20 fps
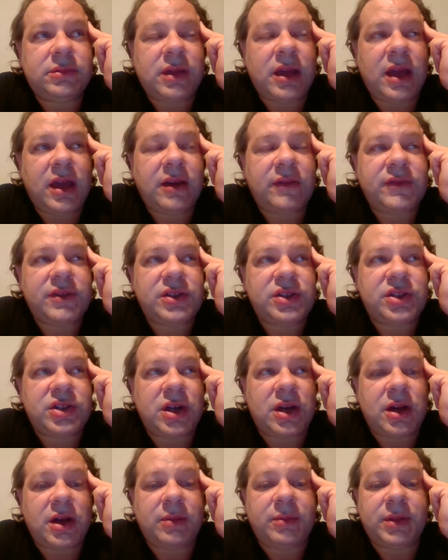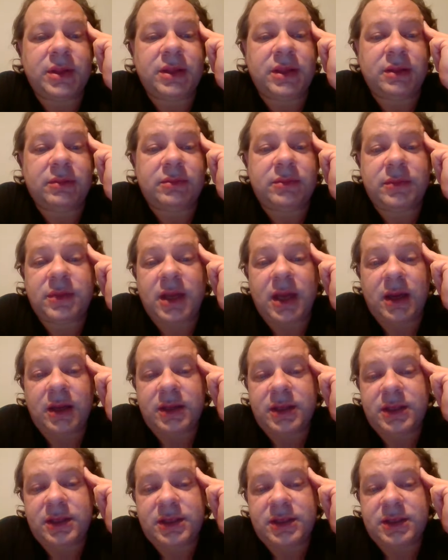out of his job and now
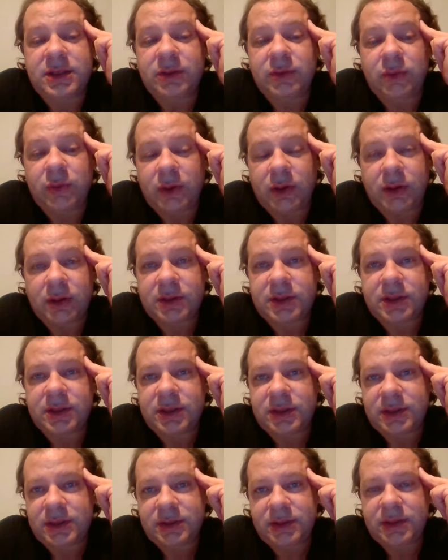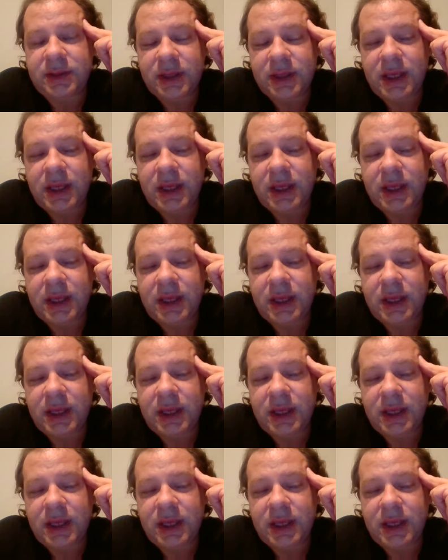he still works because